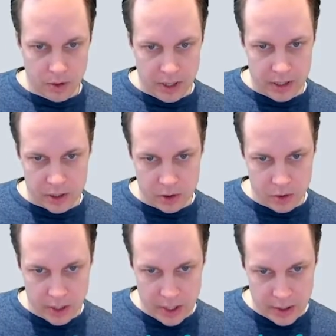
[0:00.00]
Okay,
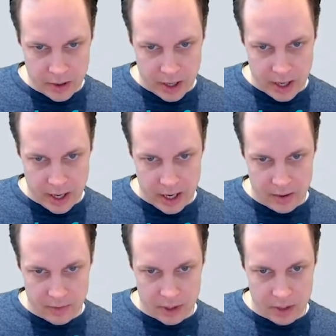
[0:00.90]
so here I
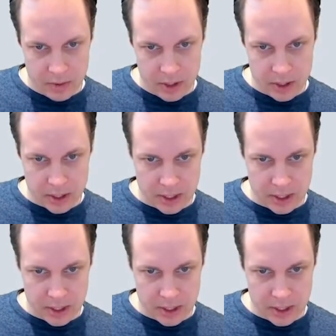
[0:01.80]
have an image.